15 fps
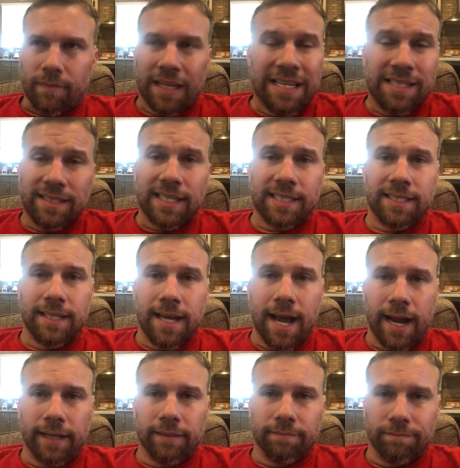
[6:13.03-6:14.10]
He's six and
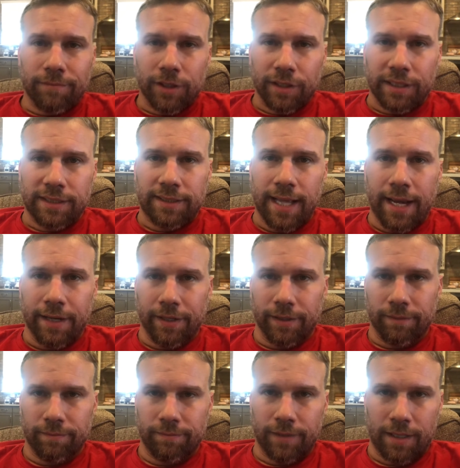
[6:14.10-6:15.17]
nine during his tenure.
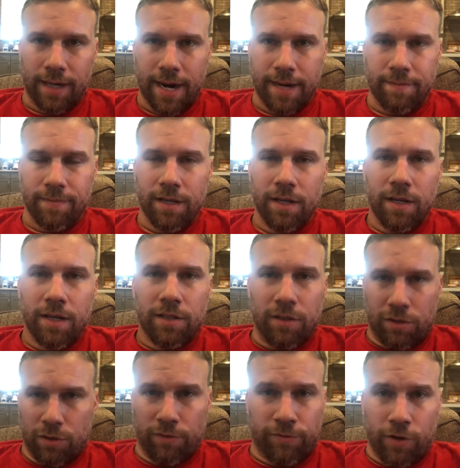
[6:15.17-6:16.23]
All right. So
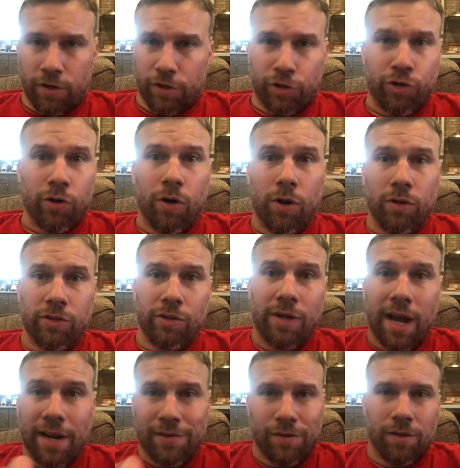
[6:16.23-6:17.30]
so far the trolls, you
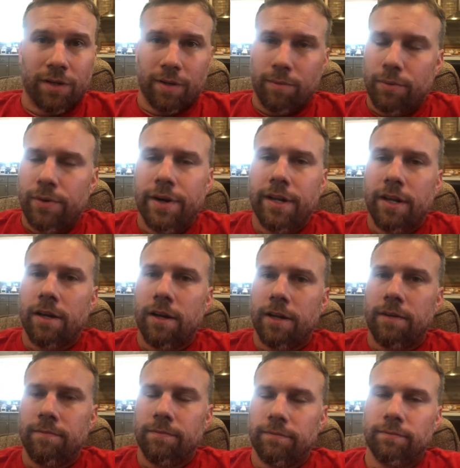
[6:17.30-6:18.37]
guys are looking pretty
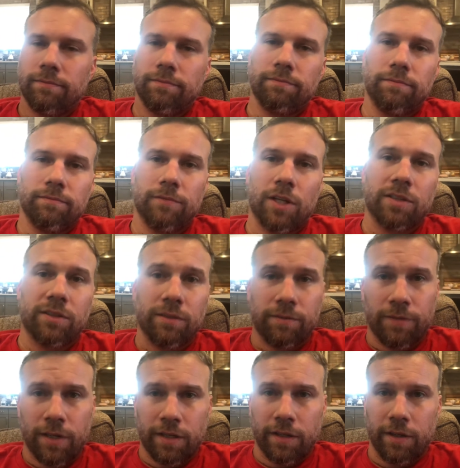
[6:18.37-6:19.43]
good. Also,
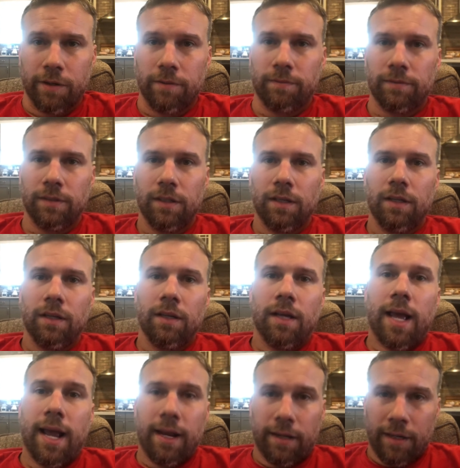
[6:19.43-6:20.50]
fuck you,
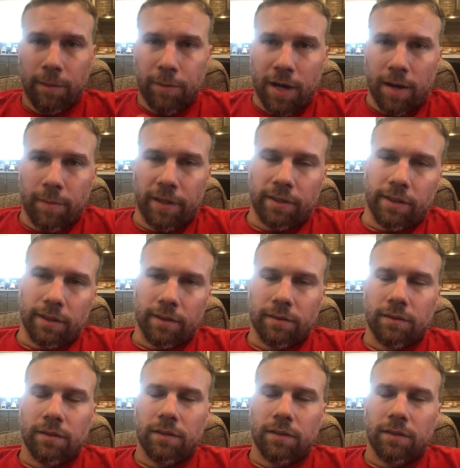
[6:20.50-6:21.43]
and keep commenting.